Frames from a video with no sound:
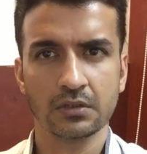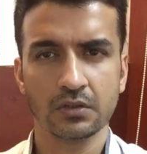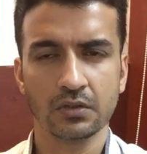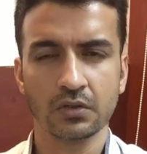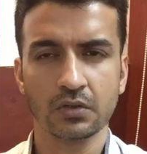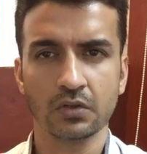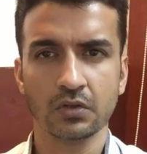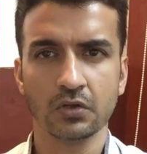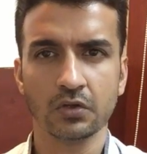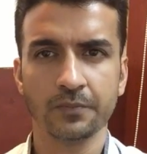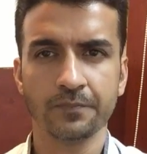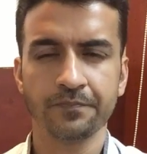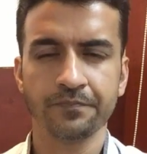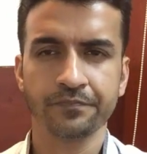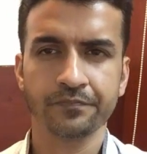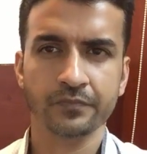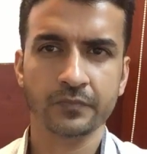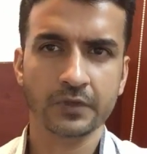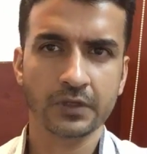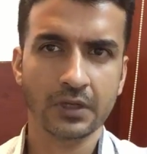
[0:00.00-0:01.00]

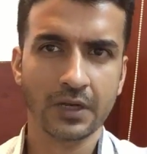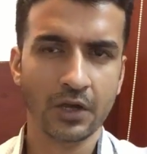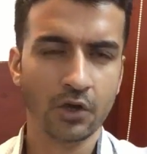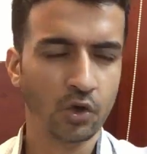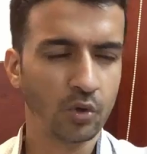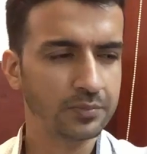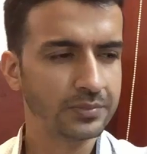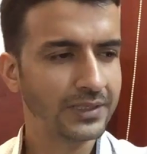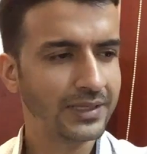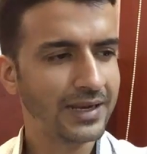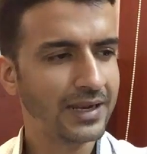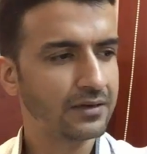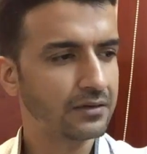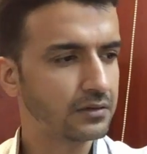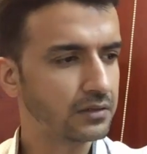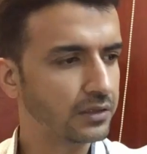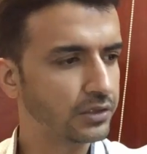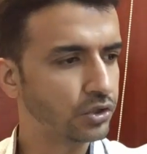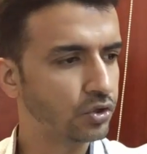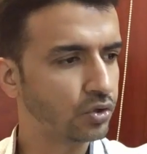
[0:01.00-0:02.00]
So I hope that
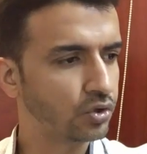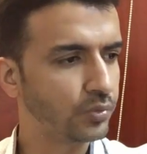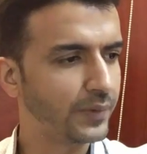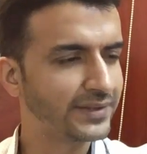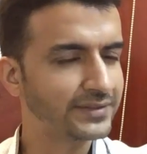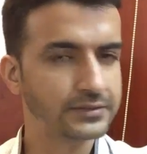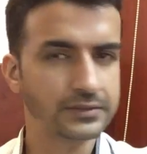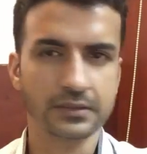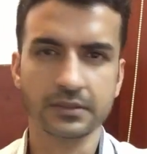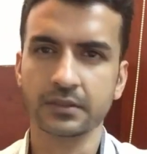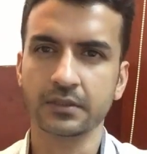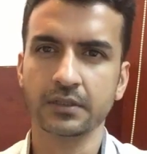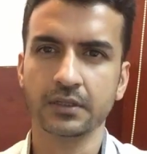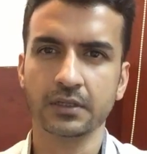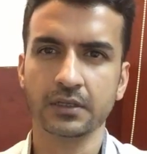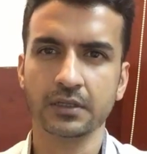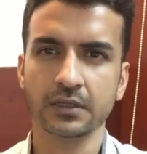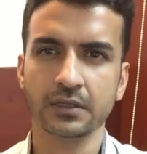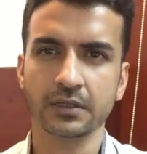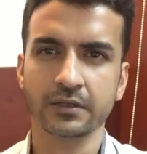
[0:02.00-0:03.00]
answered your question,
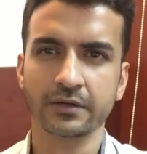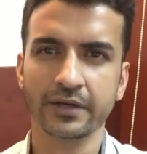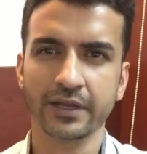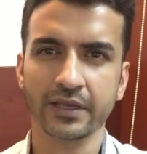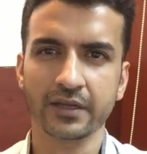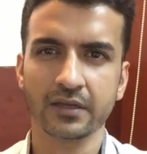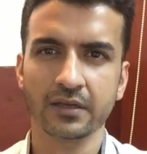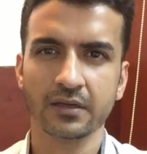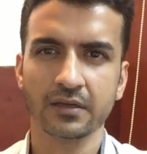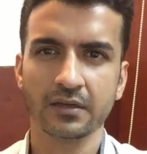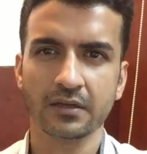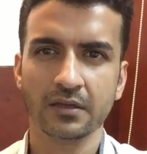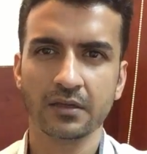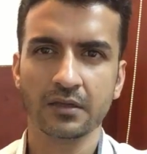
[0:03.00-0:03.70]
Craig.